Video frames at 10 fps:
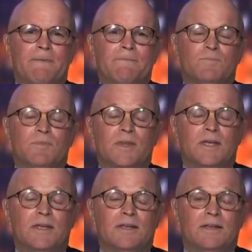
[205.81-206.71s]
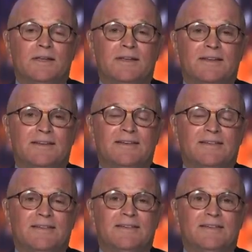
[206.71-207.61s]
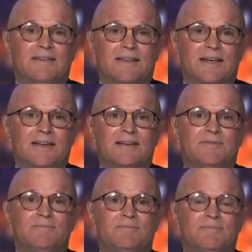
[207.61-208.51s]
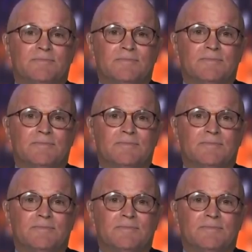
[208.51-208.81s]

This person isn't speaking.